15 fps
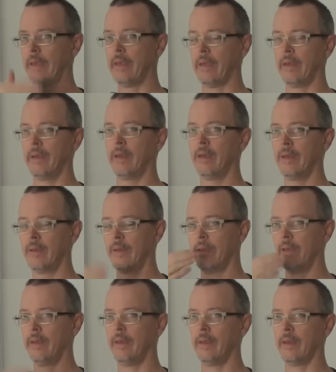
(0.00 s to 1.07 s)
Eh,
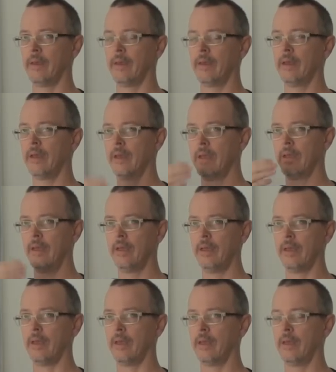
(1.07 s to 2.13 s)
eh,
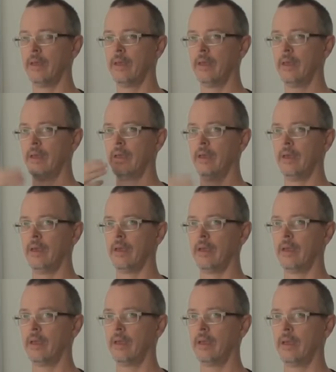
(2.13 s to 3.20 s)
eh, eh.
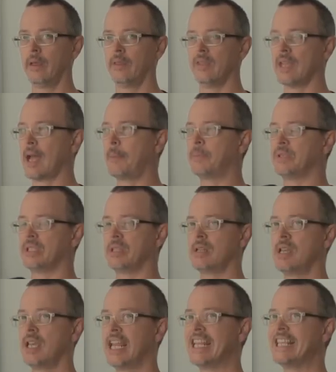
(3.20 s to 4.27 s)
The
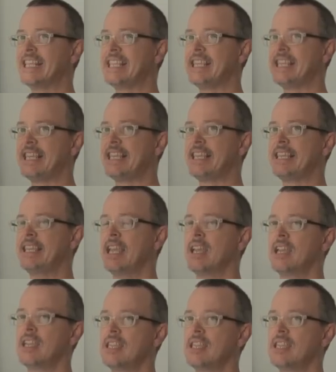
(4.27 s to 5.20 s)
opposite, E,